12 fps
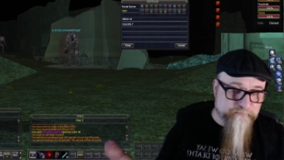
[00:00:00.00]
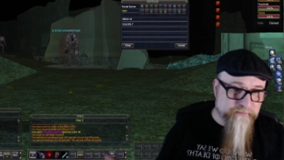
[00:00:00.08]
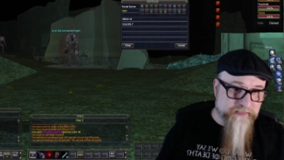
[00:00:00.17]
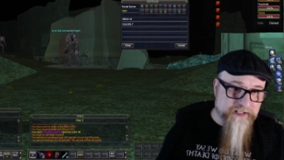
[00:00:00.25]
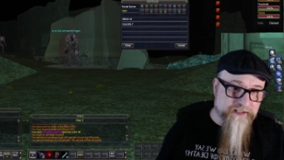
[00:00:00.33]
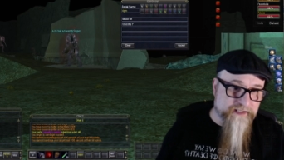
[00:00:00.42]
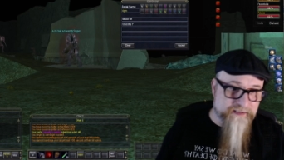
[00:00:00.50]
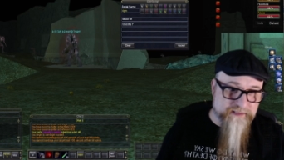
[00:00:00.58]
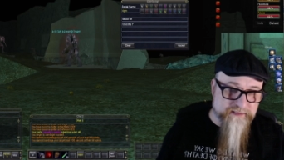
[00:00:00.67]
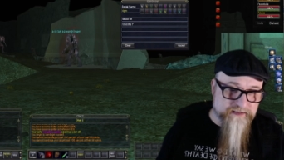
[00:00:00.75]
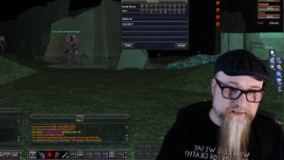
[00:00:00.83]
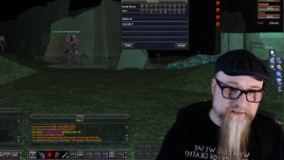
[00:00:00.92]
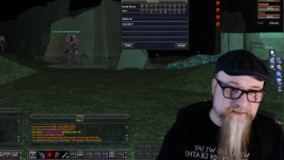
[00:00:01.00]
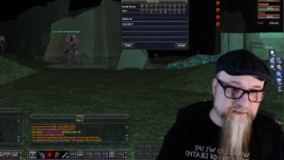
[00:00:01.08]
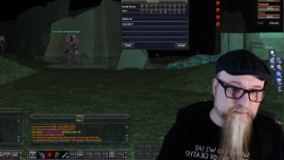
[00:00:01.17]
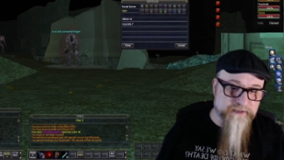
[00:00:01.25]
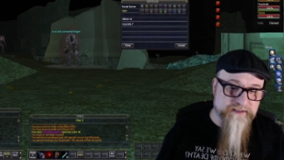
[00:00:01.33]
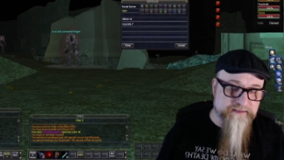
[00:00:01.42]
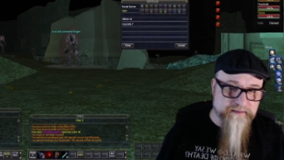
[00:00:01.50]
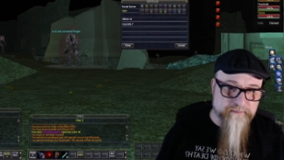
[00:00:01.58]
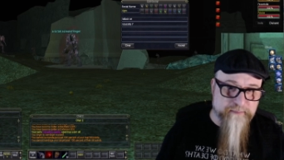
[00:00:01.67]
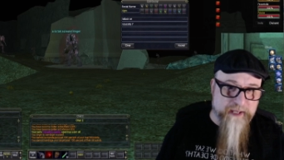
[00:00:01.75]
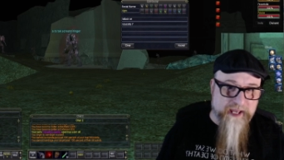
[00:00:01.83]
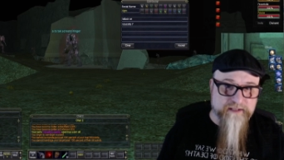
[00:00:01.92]
uh, in, in some recent
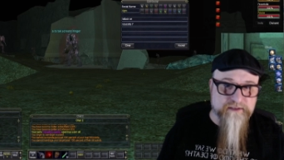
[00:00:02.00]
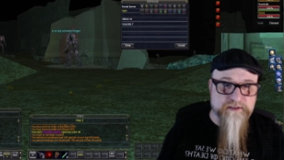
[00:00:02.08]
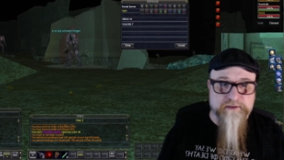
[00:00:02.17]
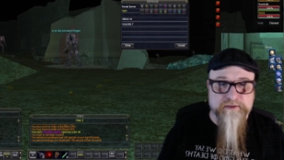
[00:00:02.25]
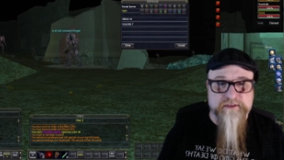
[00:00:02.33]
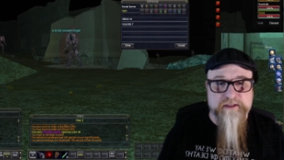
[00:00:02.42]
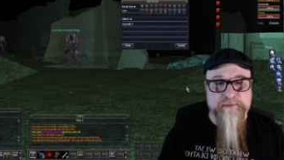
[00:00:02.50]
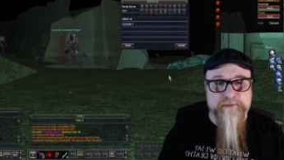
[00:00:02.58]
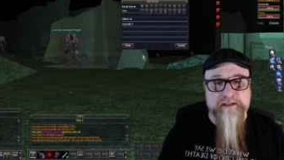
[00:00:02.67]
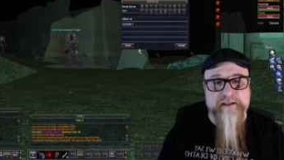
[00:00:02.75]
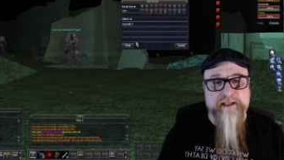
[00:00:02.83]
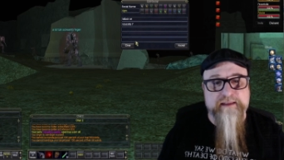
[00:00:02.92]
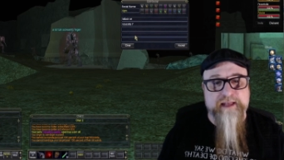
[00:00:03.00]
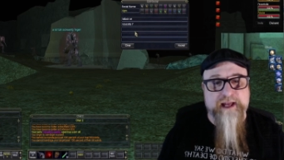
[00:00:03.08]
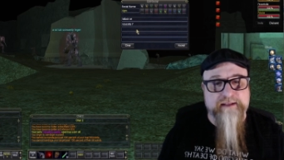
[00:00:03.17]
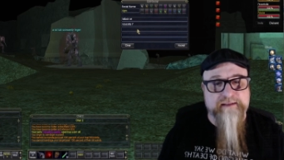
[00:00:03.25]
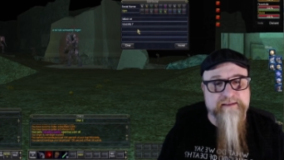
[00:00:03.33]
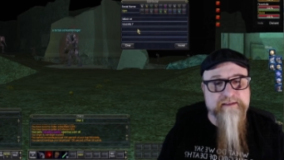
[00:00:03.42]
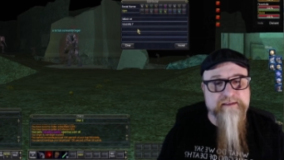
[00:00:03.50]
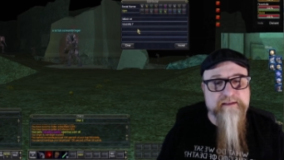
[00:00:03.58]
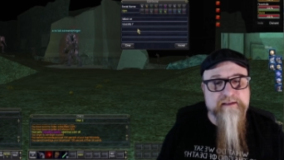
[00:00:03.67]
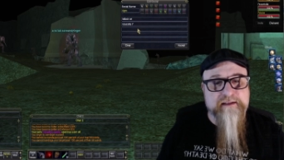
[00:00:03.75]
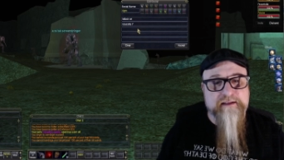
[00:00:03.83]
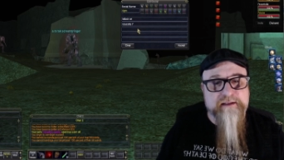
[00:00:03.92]
patch or something like that.
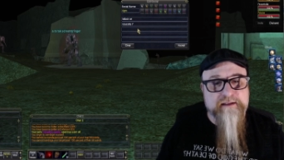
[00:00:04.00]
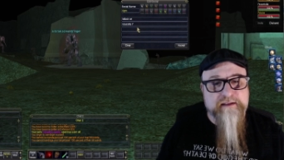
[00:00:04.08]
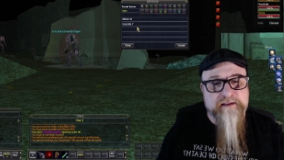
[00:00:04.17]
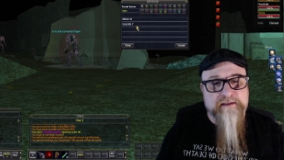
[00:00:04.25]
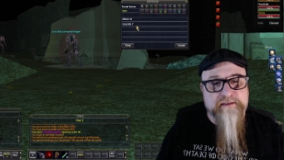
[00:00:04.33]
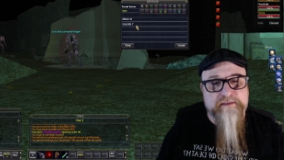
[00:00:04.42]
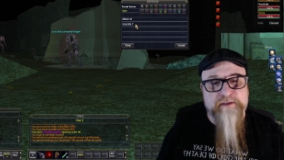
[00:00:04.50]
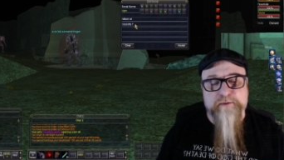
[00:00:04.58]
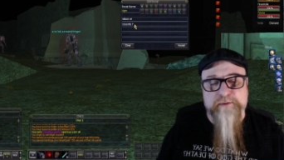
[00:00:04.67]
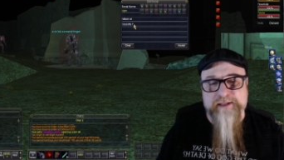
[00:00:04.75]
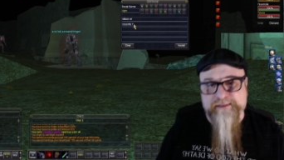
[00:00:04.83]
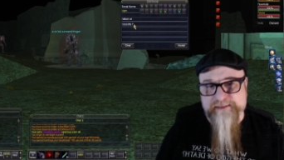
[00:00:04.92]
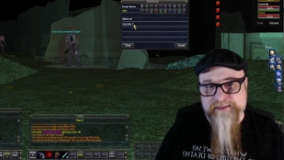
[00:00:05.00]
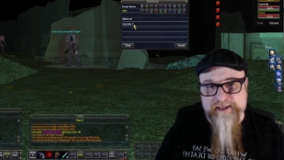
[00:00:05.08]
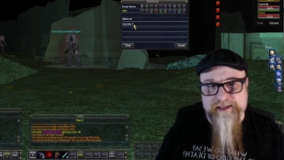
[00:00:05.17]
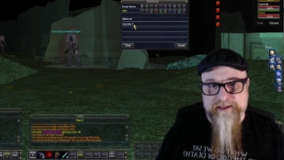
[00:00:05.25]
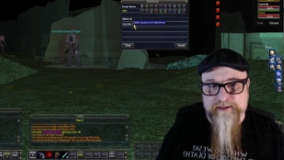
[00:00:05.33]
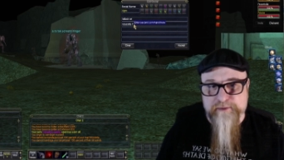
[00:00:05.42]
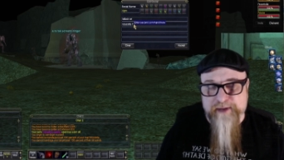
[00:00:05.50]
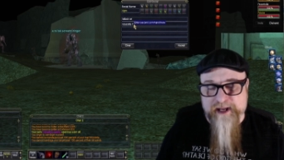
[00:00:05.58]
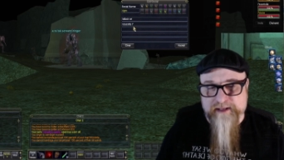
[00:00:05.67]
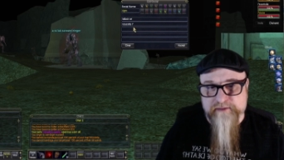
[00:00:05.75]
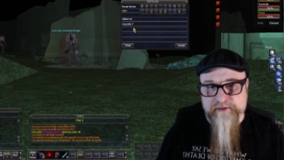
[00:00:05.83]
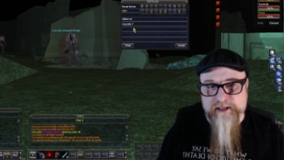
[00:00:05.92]
So let's say you
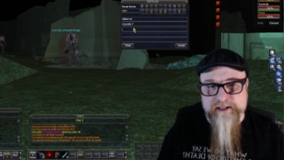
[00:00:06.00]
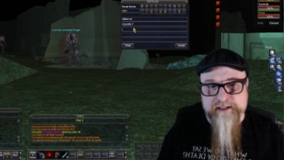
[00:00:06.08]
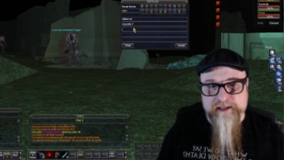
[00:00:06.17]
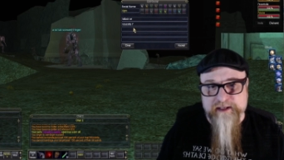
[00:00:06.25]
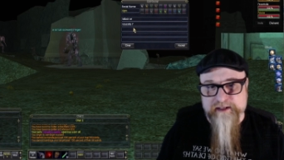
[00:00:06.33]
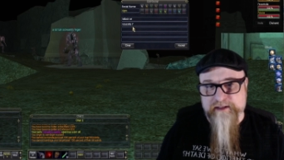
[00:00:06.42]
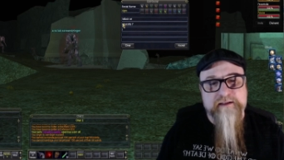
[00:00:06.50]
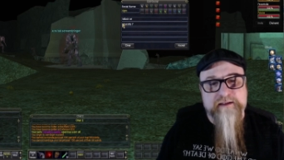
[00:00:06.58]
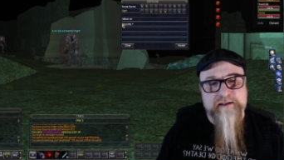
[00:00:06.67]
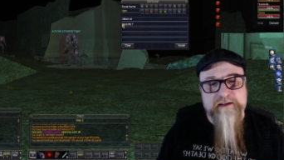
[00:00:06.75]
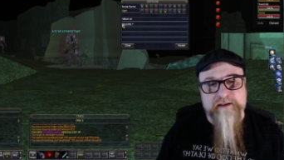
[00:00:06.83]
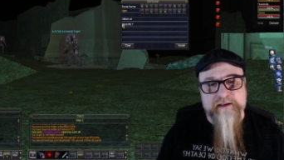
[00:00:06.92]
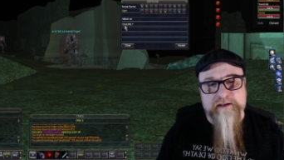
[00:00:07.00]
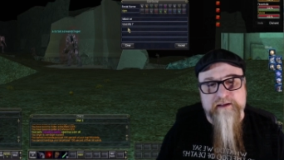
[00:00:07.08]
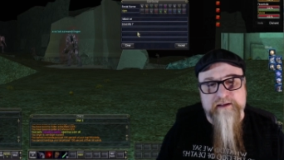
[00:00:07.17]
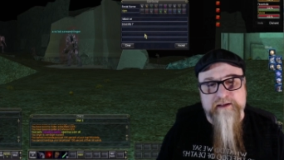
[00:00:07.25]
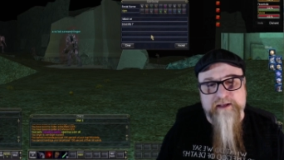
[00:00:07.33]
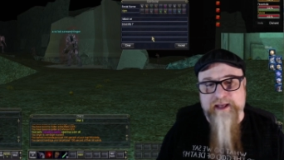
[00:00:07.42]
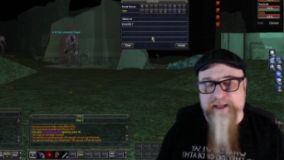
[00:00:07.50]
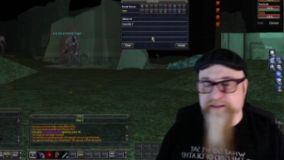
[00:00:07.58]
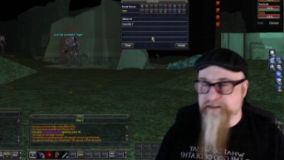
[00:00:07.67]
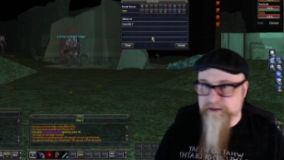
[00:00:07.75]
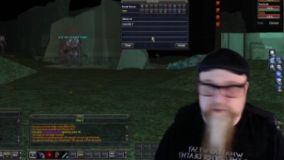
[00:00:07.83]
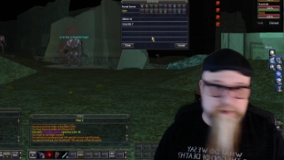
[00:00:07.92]
activate kick uh,
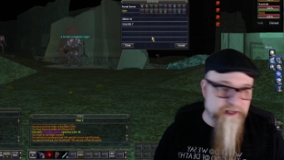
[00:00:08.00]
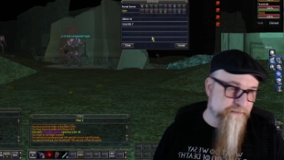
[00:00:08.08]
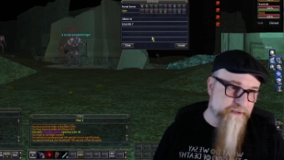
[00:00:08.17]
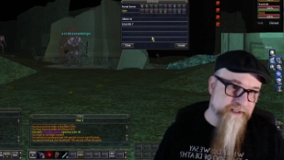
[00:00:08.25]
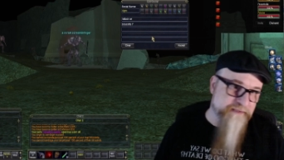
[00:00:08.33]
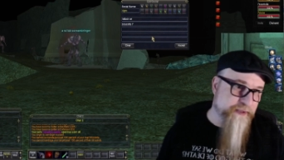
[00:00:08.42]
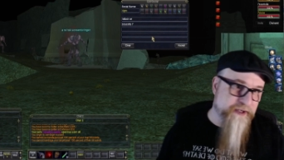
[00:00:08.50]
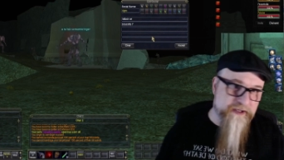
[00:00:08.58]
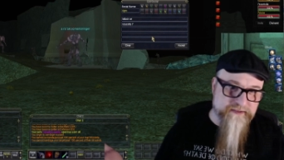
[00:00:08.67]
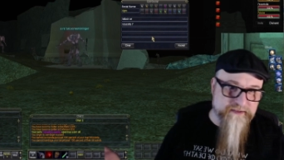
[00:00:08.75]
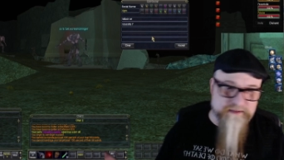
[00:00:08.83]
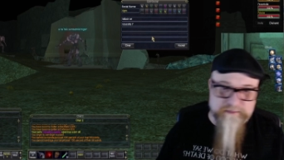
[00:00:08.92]
and you might want to pause in